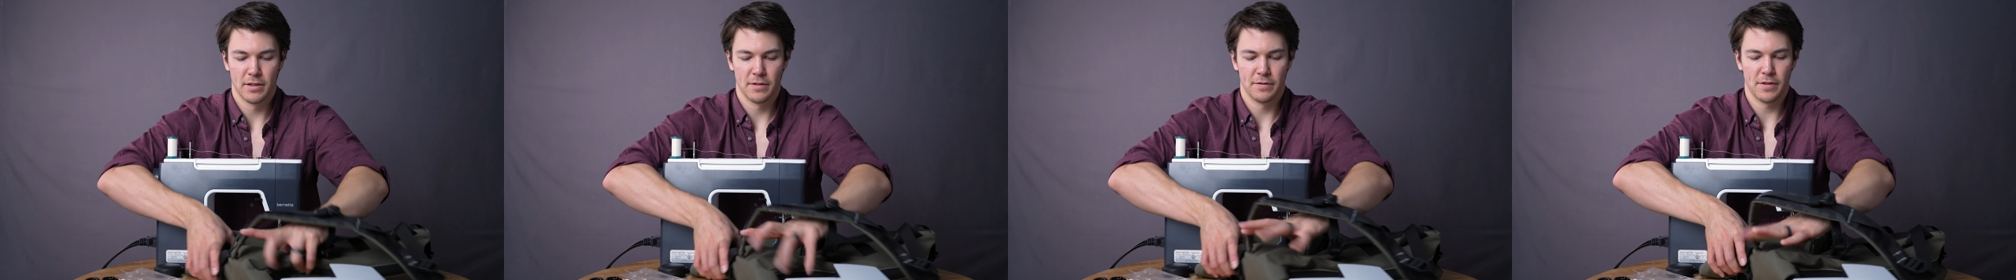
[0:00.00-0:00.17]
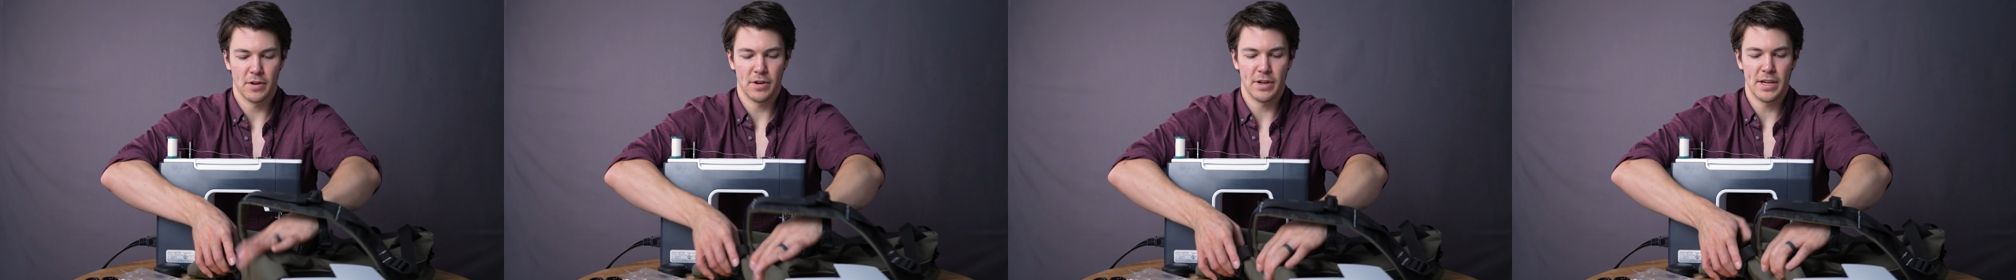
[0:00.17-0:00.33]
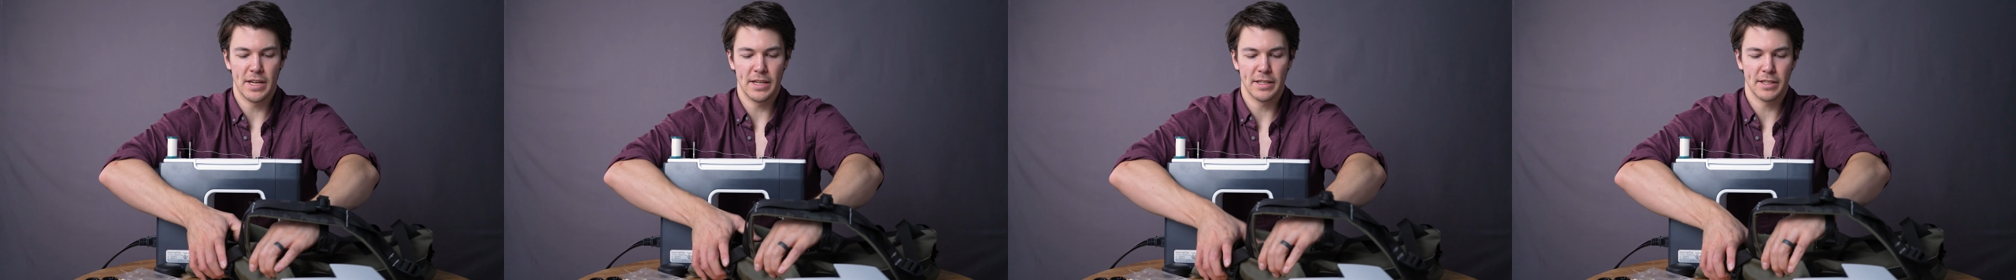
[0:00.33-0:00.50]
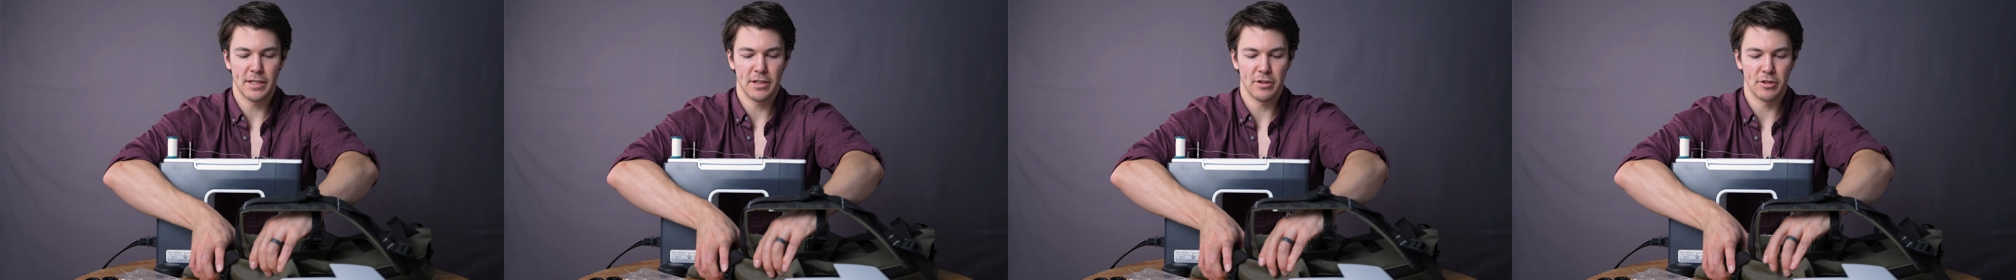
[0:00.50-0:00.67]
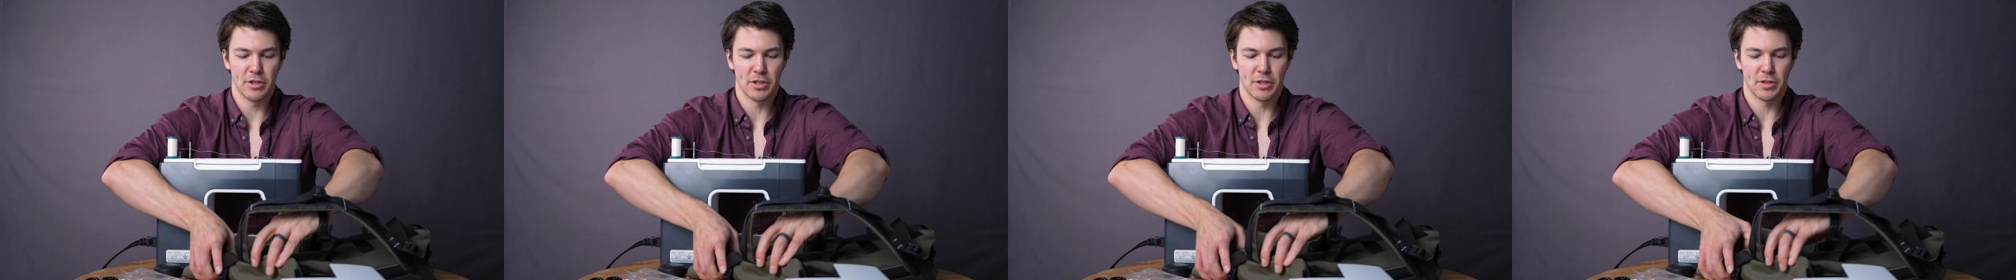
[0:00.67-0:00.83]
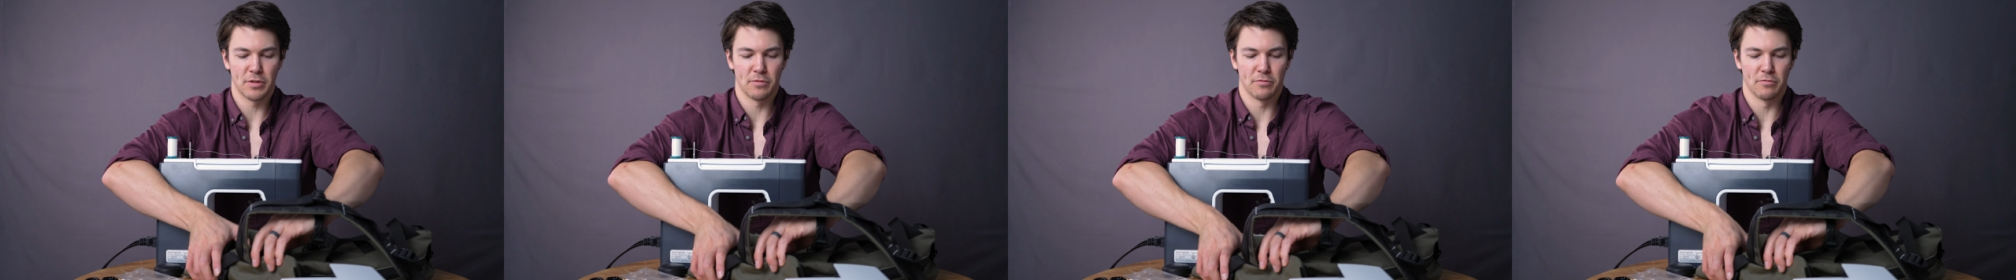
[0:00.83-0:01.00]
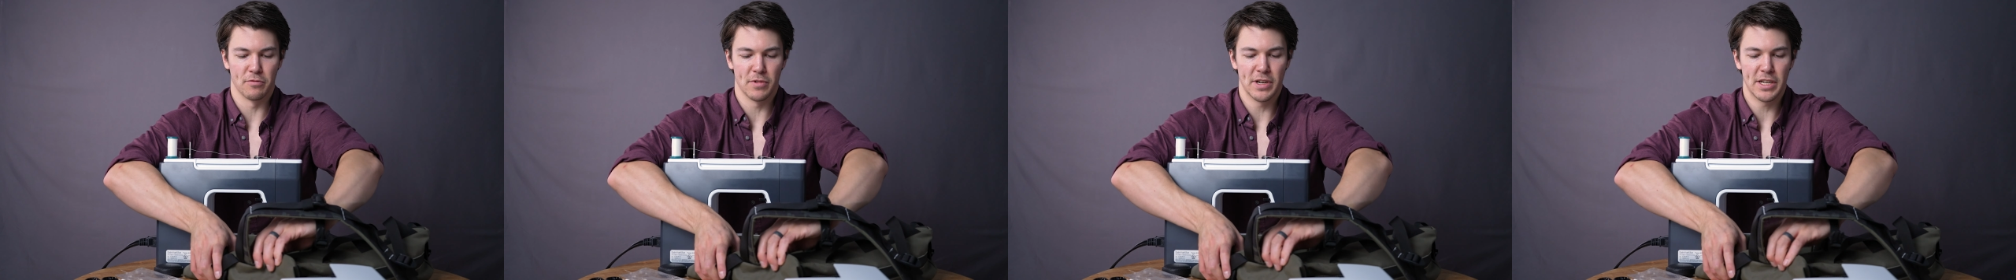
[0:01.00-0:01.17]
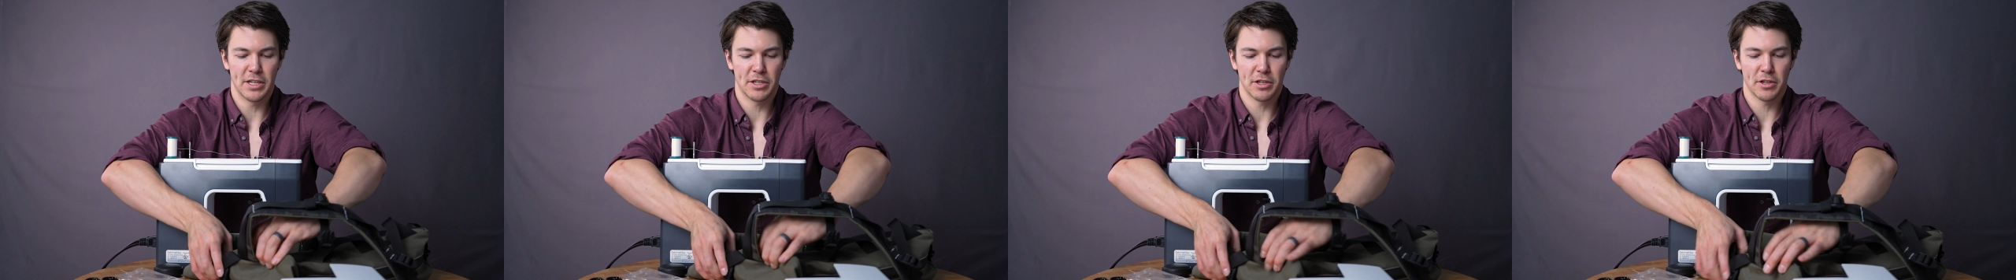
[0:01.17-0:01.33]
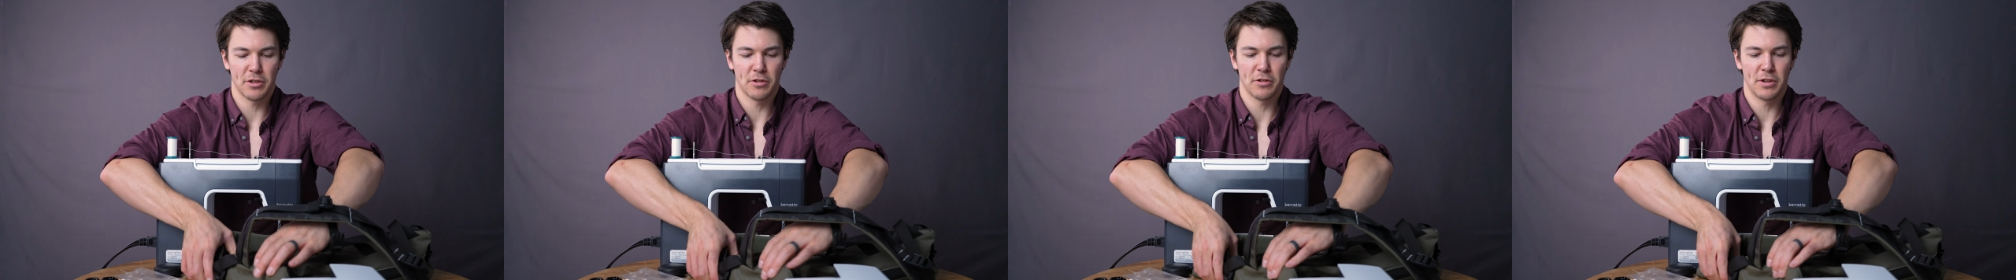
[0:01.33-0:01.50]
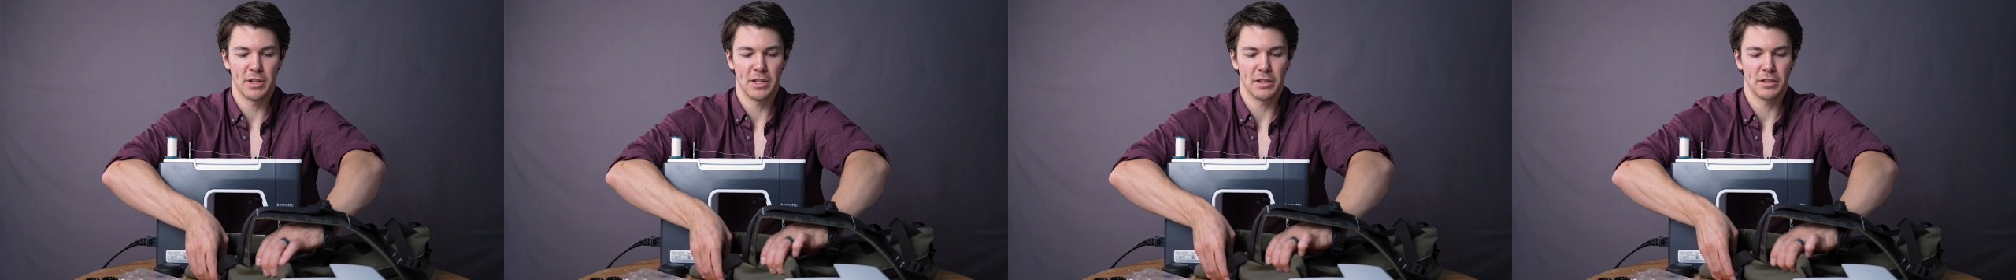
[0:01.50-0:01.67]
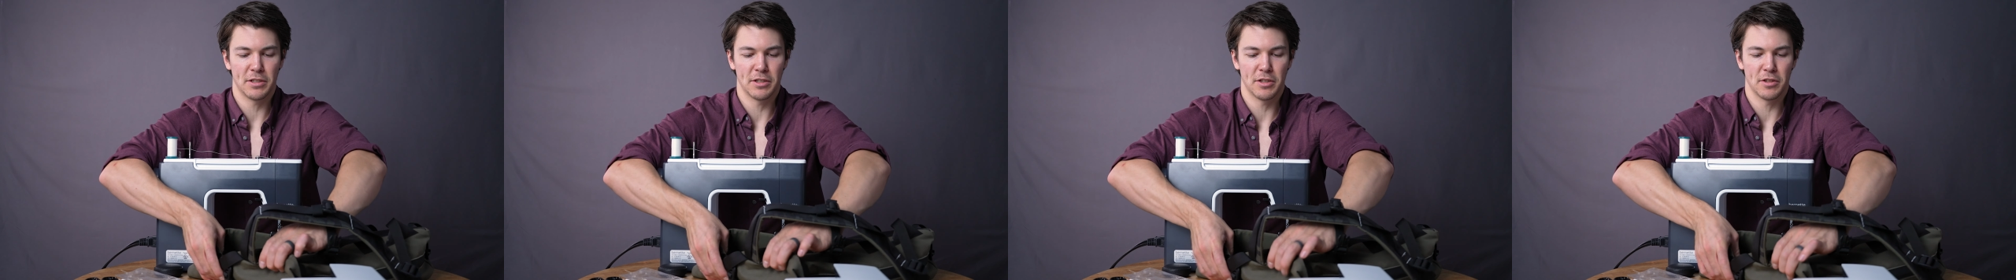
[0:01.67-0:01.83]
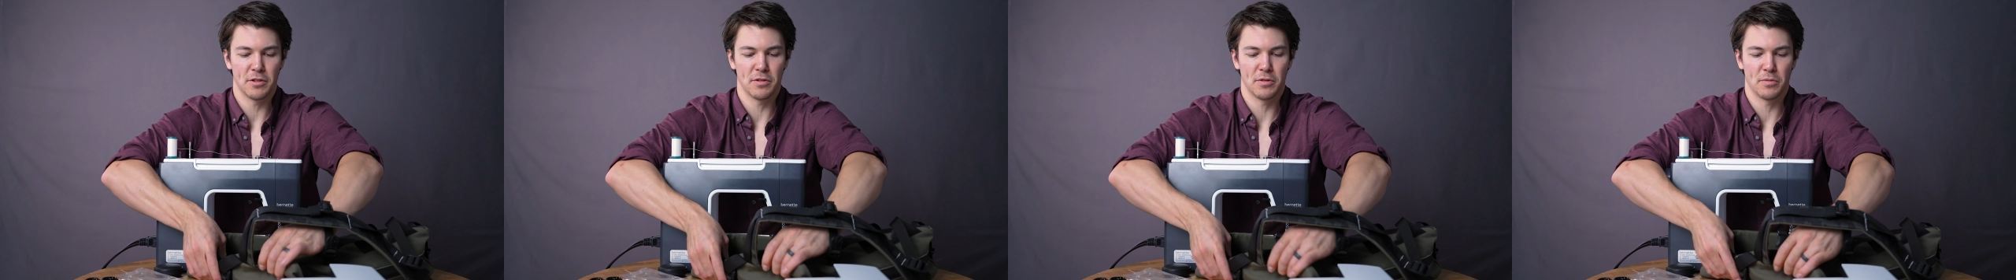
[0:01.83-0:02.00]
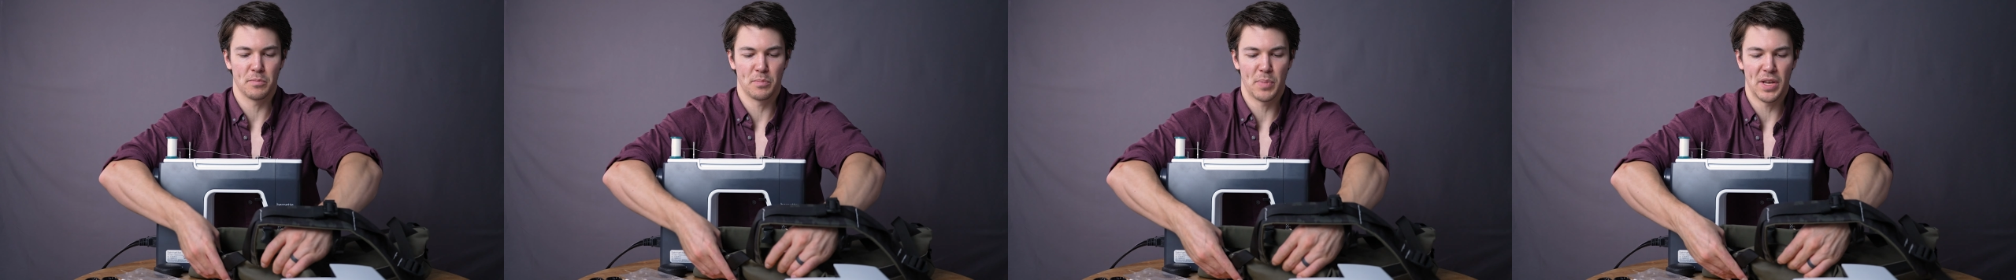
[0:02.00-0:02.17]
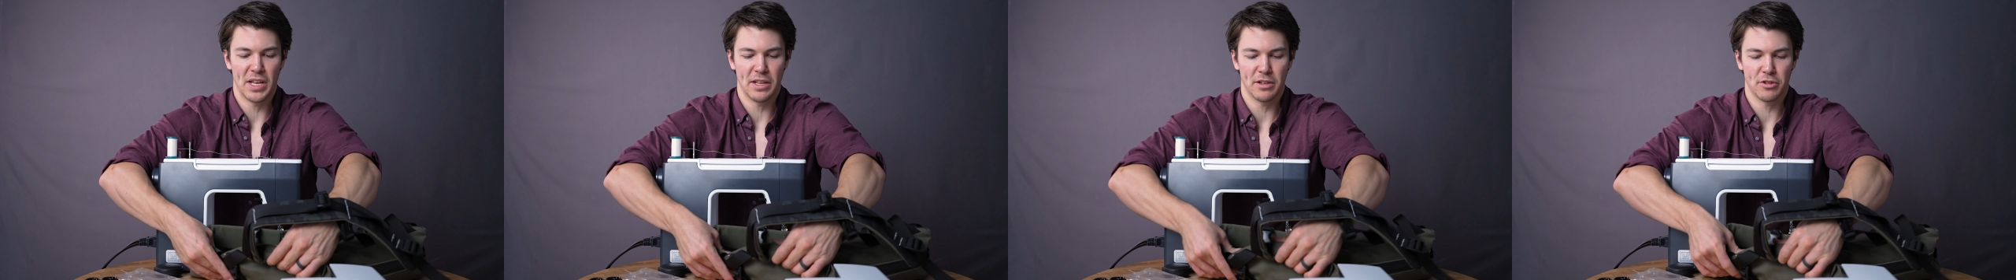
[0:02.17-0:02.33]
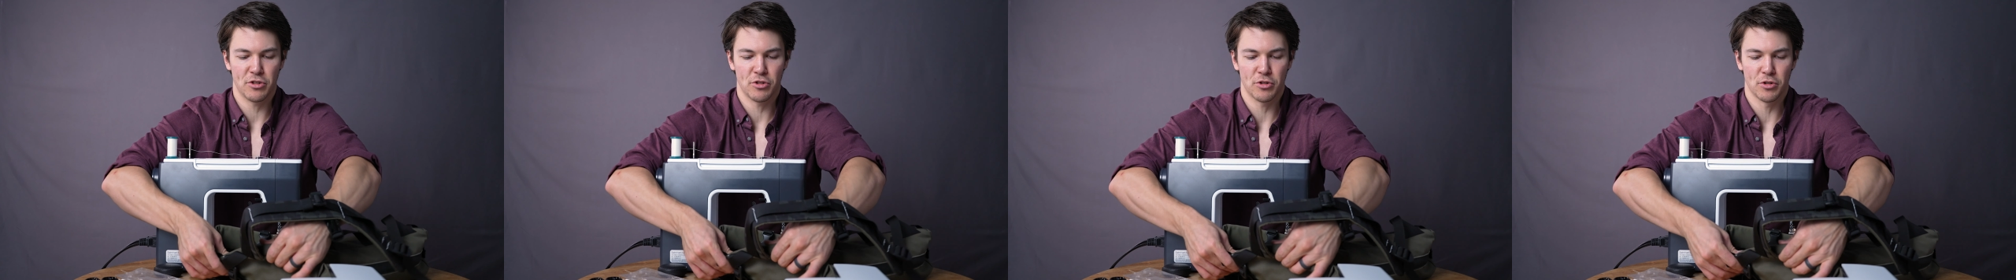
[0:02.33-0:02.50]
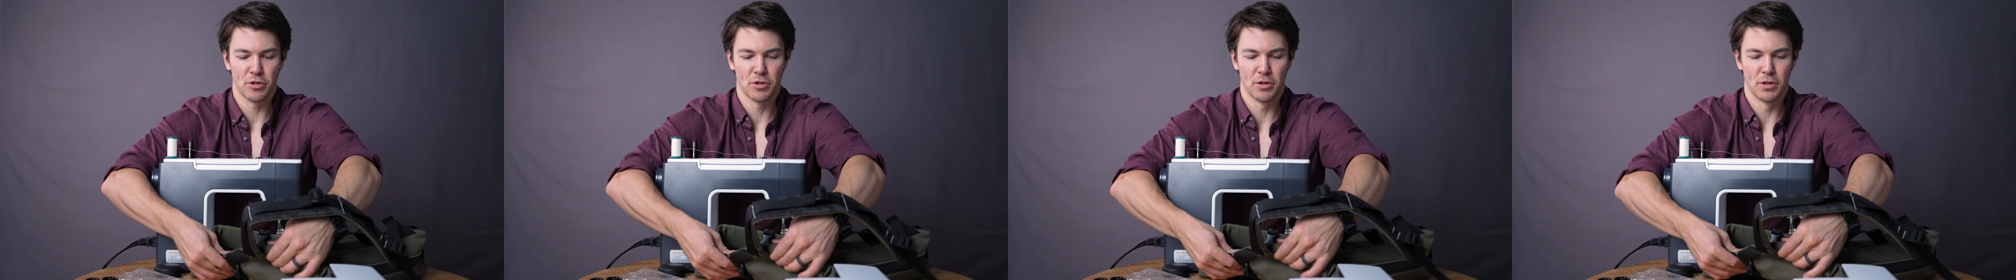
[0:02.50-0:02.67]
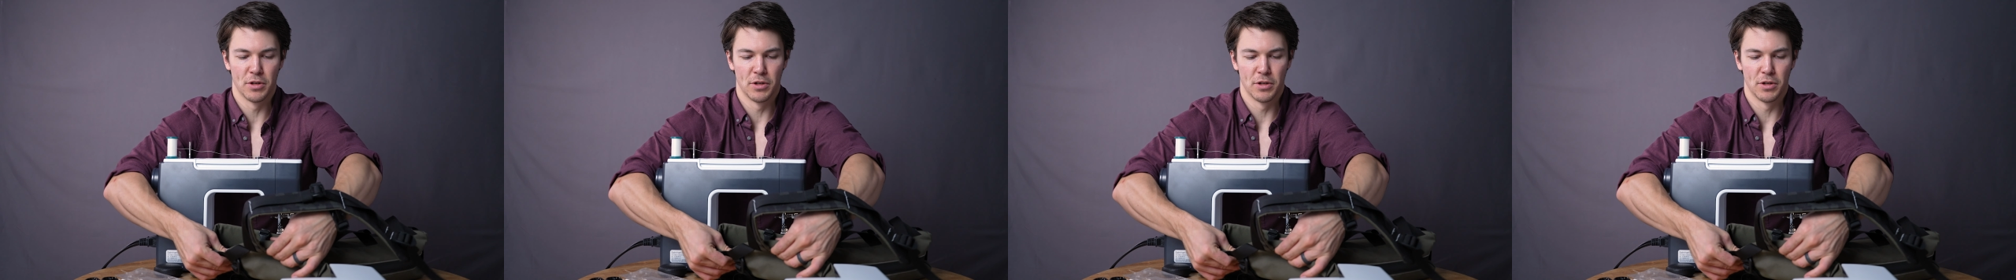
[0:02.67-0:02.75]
Very easy, you just reach underneath it, pinch,